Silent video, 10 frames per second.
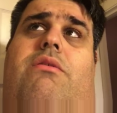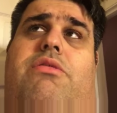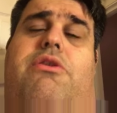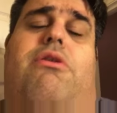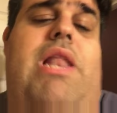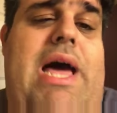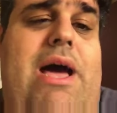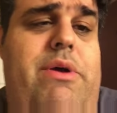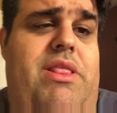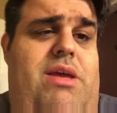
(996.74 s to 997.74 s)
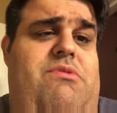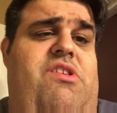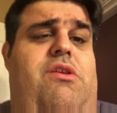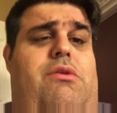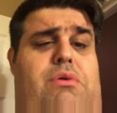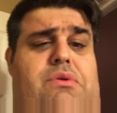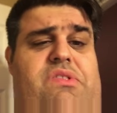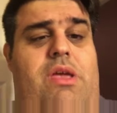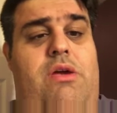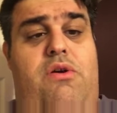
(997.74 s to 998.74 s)
They're allowing them to
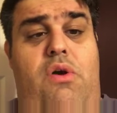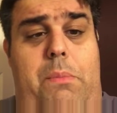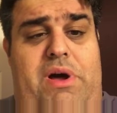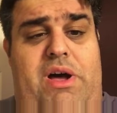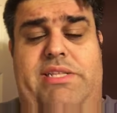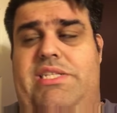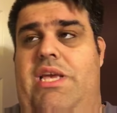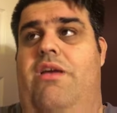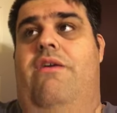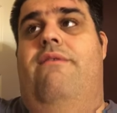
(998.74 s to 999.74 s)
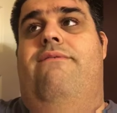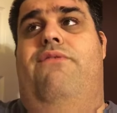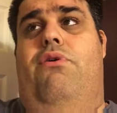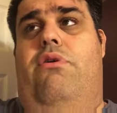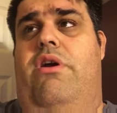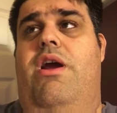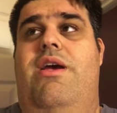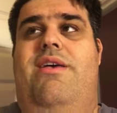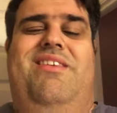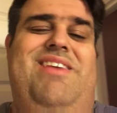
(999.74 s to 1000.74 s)
use coupons for
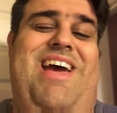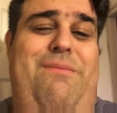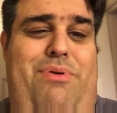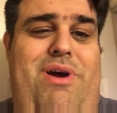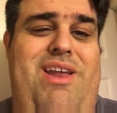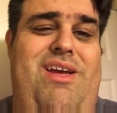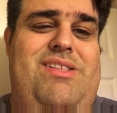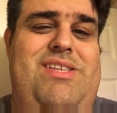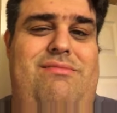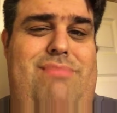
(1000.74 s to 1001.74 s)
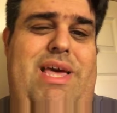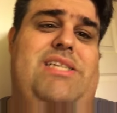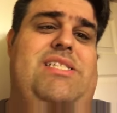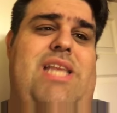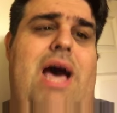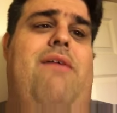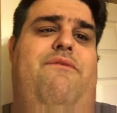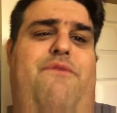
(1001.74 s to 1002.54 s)
the Tide product that is not